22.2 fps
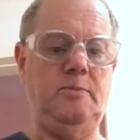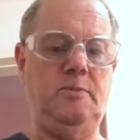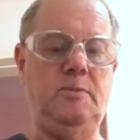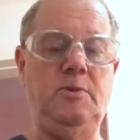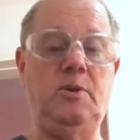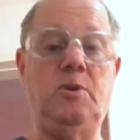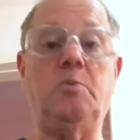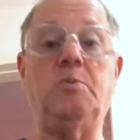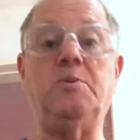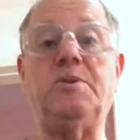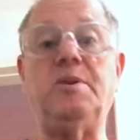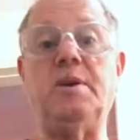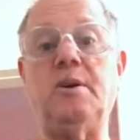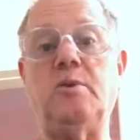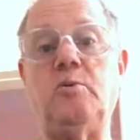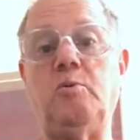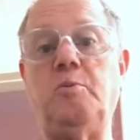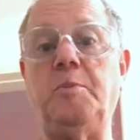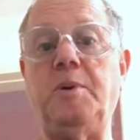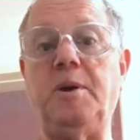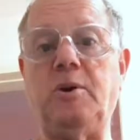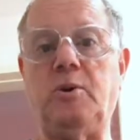you would think it
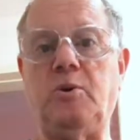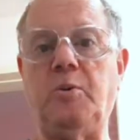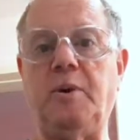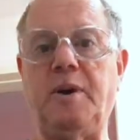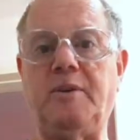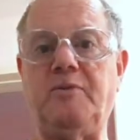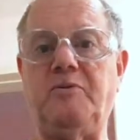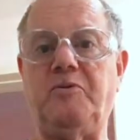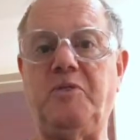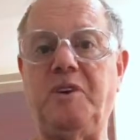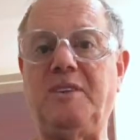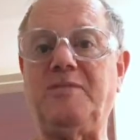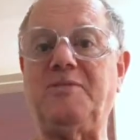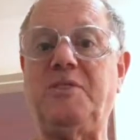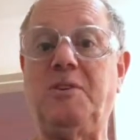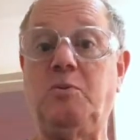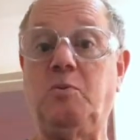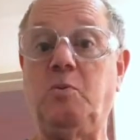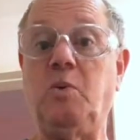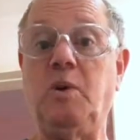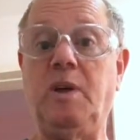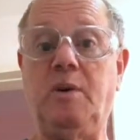would be a quick fix.
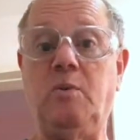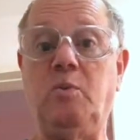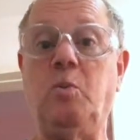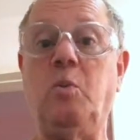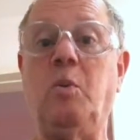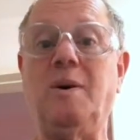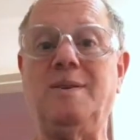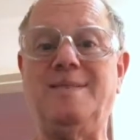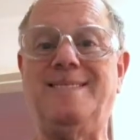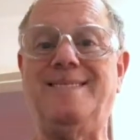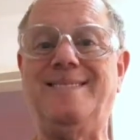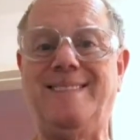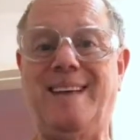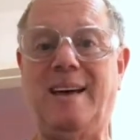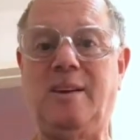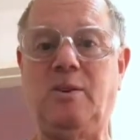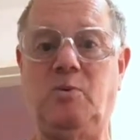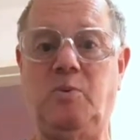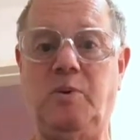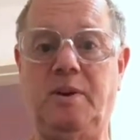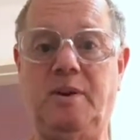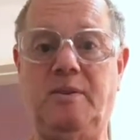It wasn't
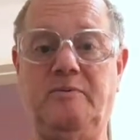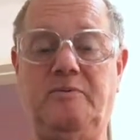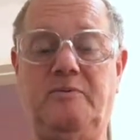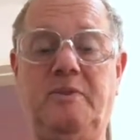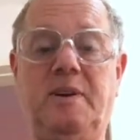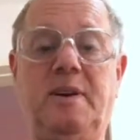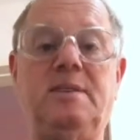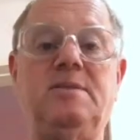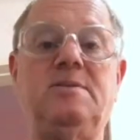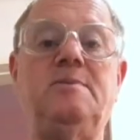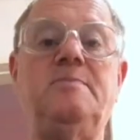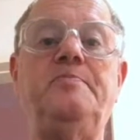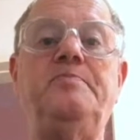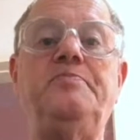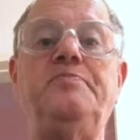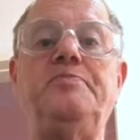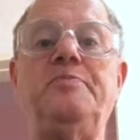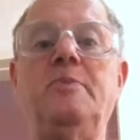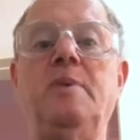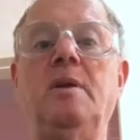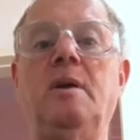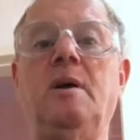that quick a fix.
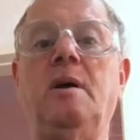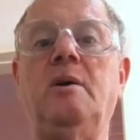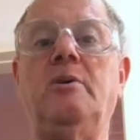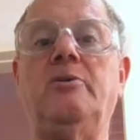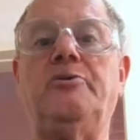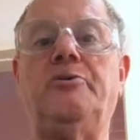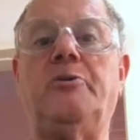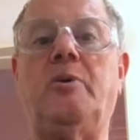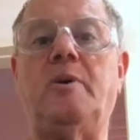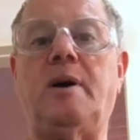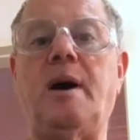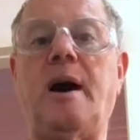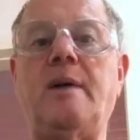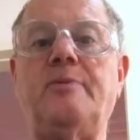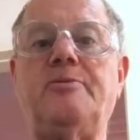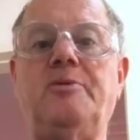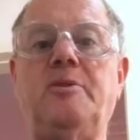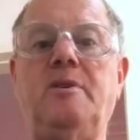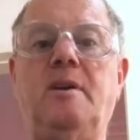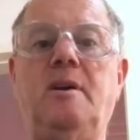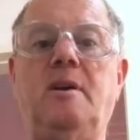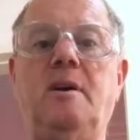So I got
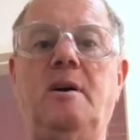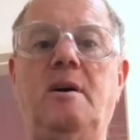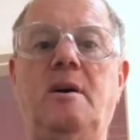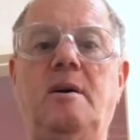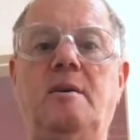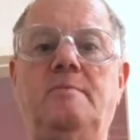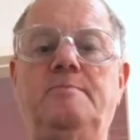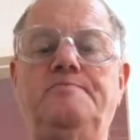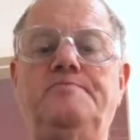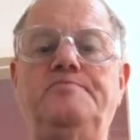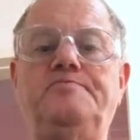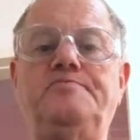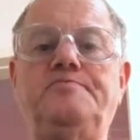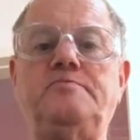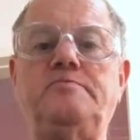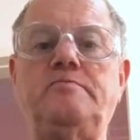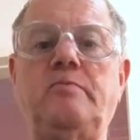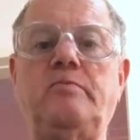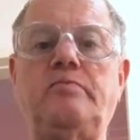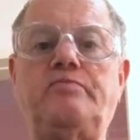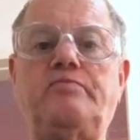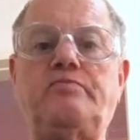the
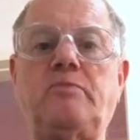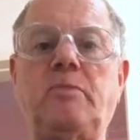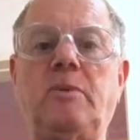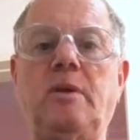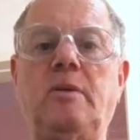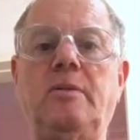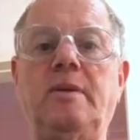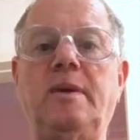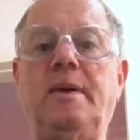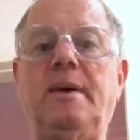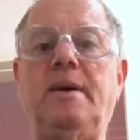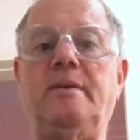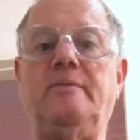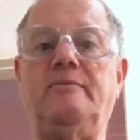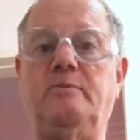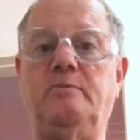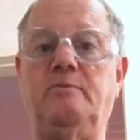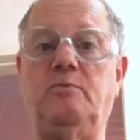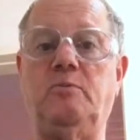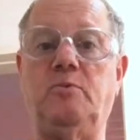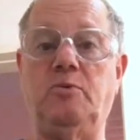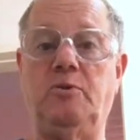kit
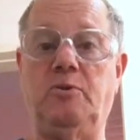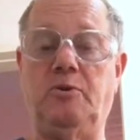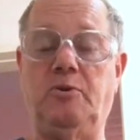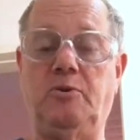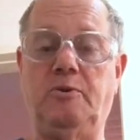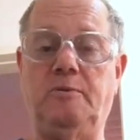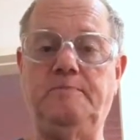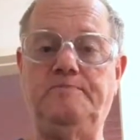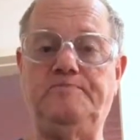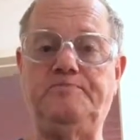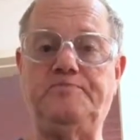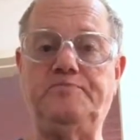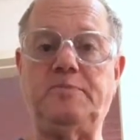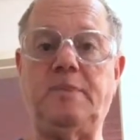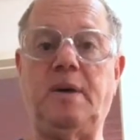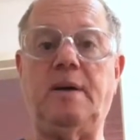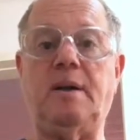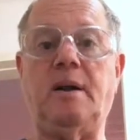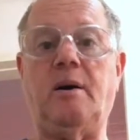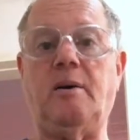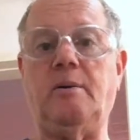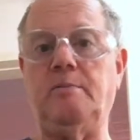from Luthier,
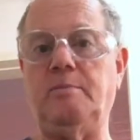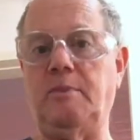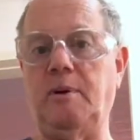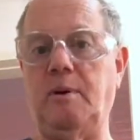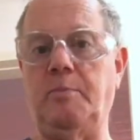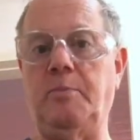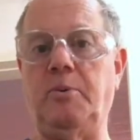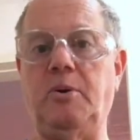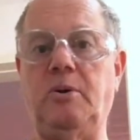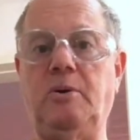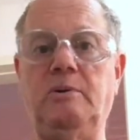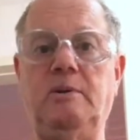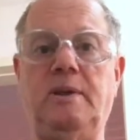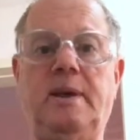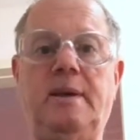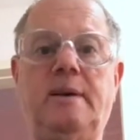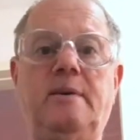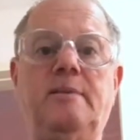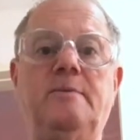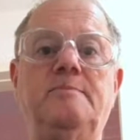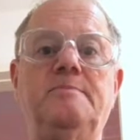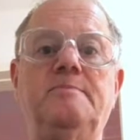and I'll put a
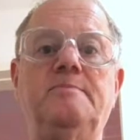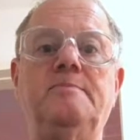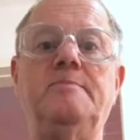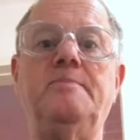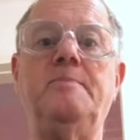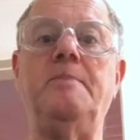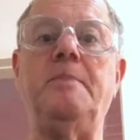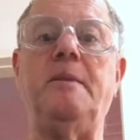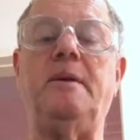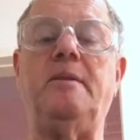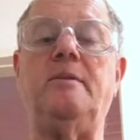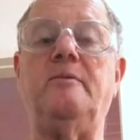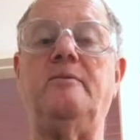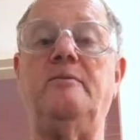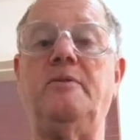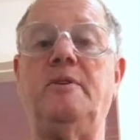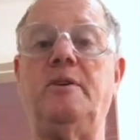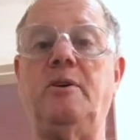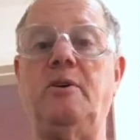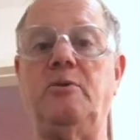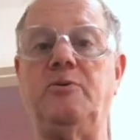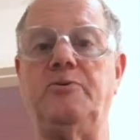link in the
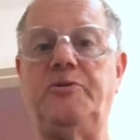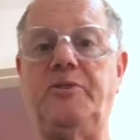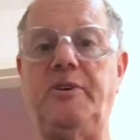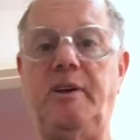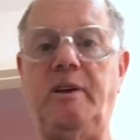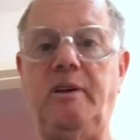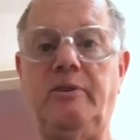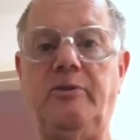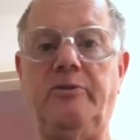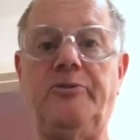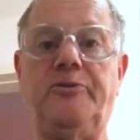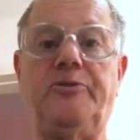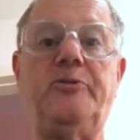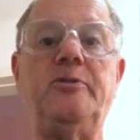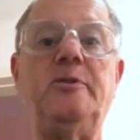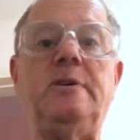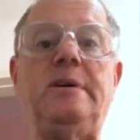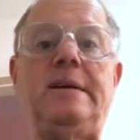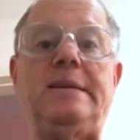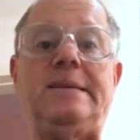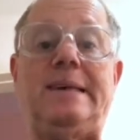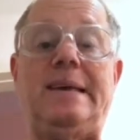video to
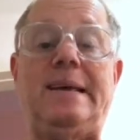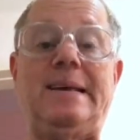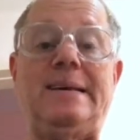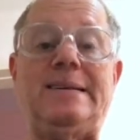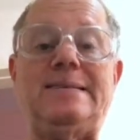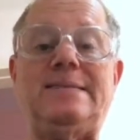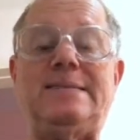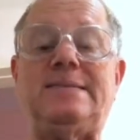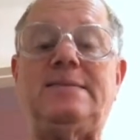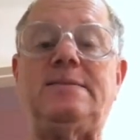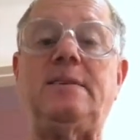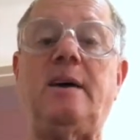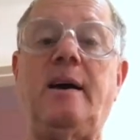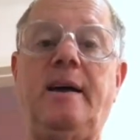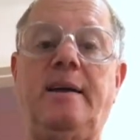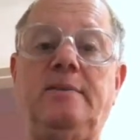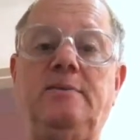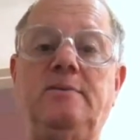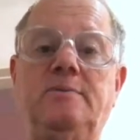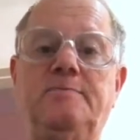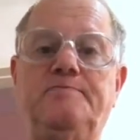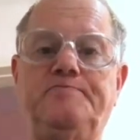his
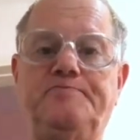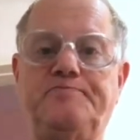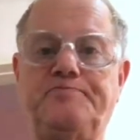site.